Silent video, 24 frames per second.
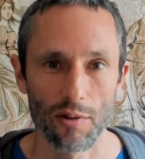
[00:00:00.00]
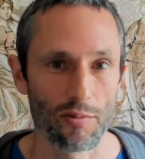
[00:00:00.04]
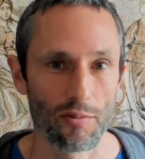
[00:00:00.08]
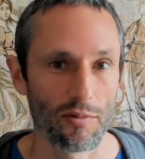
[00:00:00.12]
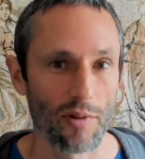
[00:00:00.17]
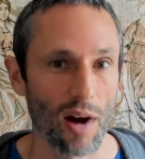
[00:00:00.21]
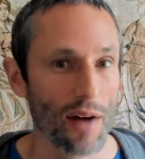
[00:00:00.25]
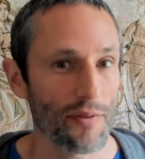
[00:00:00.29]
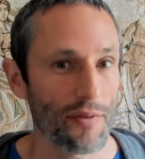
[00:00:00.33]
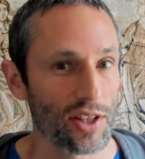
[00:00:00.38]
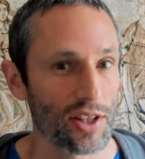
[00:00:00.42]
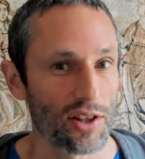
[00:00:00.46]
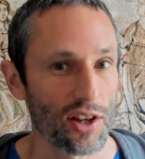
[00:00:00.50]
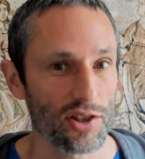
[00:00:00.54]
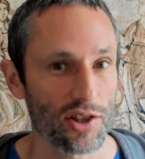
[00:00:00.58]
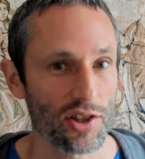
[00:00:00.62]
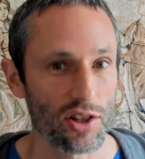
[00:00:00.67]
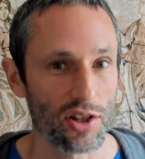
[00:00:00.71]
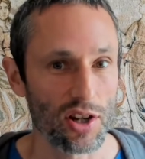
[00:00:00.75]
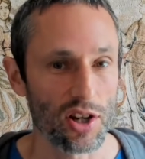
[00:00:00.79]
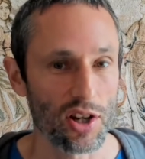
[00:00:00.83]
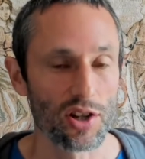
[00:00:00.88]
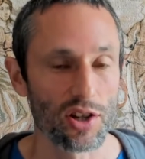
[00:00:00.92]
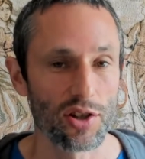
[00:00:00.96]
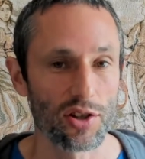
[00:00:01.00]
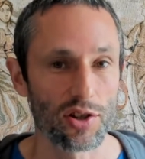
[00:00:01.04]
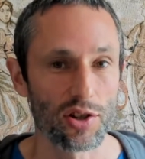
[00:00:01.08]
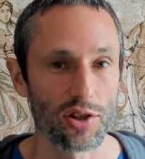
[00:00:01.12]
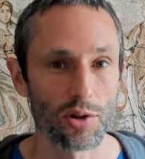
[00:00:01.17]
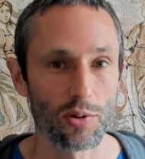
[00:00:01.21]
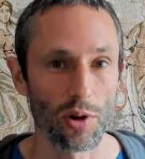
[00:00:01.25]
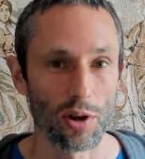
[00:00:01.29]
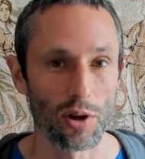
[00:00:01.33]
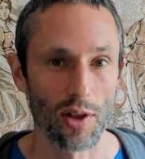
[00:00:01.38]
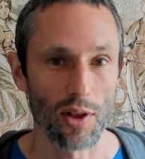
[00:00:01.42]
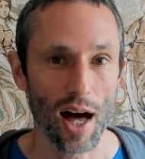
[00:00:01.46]
Ravi doesn't
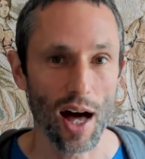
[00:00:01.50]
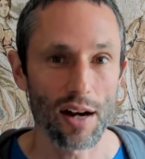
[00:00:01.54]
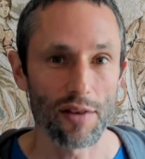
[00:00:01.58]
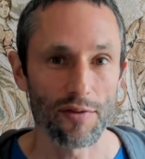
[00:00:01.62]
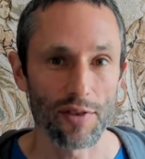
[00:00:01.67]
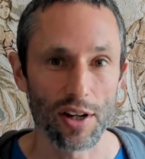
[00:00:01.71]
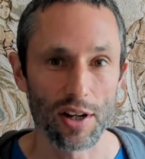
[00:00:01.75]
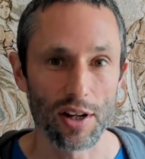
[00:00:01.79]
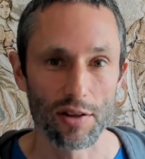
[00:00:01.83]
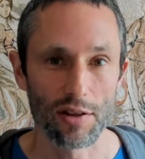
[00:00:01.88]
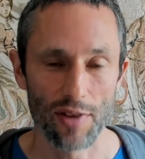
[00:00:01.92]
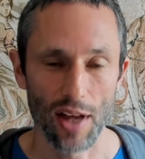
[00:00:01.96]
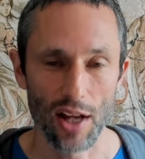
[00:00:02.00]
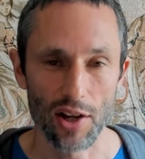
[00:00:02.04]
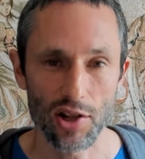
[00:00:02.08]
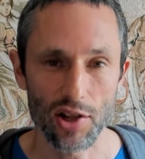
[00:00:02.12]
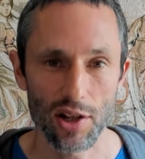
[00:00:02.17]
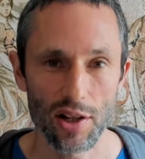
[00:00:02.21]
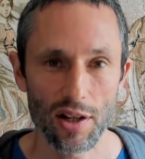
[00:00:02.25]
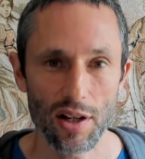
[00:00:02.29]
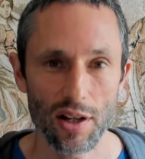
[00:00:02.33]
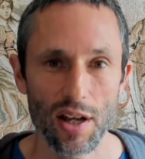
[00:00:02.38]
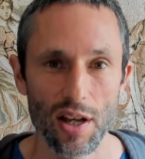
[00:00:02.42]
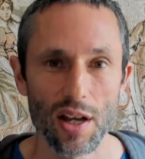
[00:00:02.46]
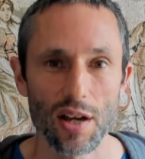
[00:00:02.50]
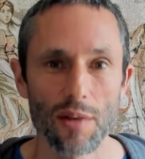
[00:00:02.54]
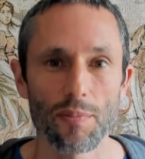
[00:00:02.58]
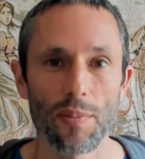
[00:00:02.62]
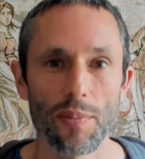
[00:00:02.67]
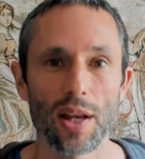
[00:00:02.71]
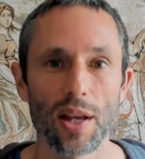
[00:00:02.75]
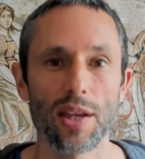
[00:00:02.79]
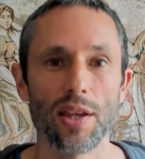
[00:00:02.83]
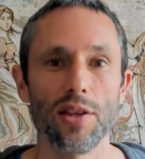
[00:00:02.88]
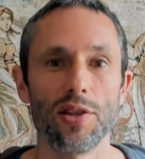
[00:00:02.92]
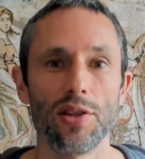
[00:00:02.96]
do a lot of intervention,
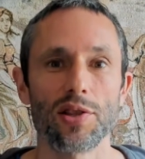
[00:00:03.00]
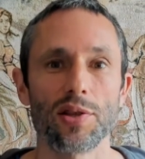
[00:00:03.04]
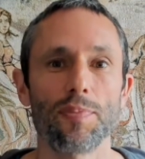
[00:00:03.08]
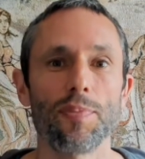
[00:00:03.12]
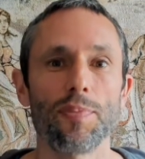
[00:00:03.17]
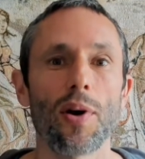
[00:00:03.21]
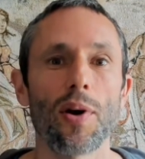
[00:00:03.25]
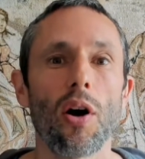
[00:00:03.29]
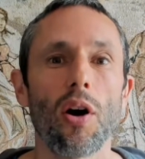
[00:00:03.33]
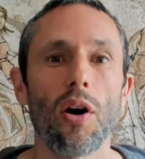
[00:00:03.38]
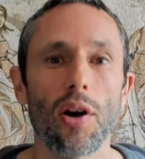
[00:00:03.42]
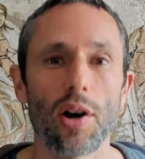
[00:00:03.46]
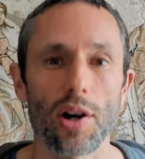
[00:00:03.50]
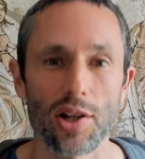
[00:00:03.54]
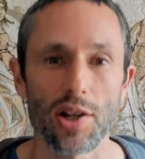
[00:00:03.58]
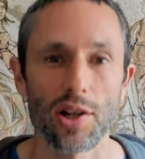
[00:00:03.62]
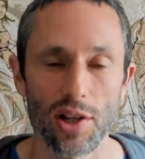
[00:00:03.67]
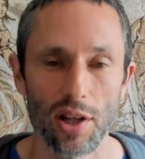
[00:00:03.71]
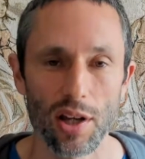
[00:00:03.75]
but he is part